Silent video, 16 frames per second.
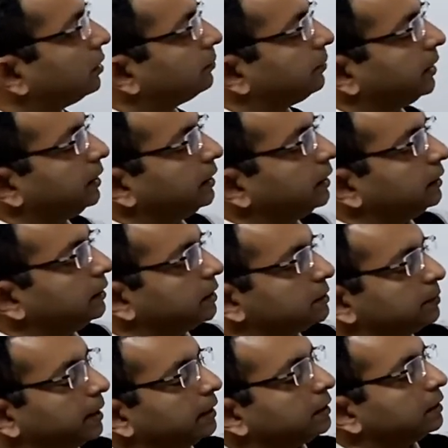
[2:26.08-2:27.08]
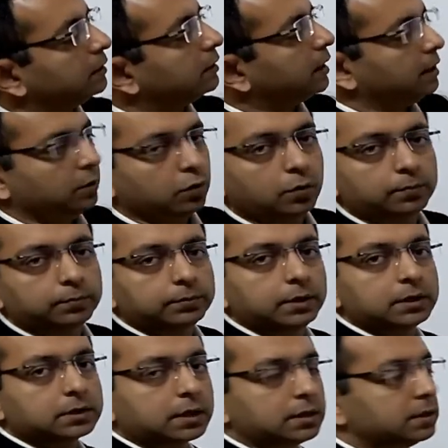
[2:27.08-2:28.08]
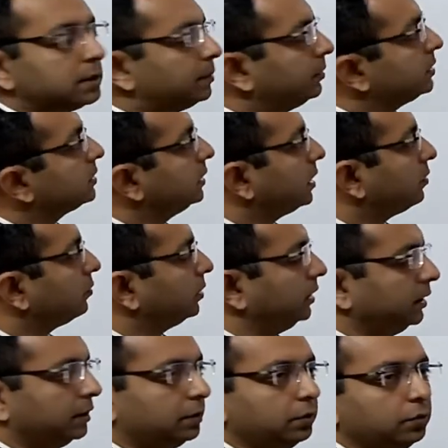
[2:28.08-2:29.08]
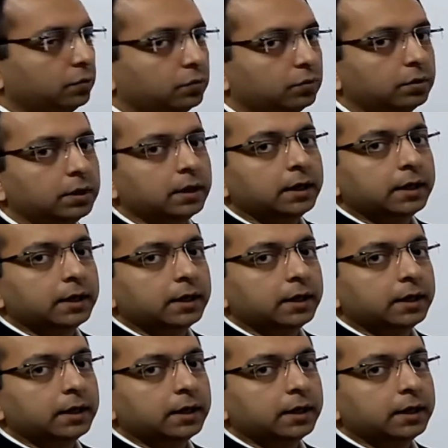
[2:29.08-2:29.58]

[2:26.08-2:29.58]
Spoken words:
printing this pattern. I hope this concept is now clear to you.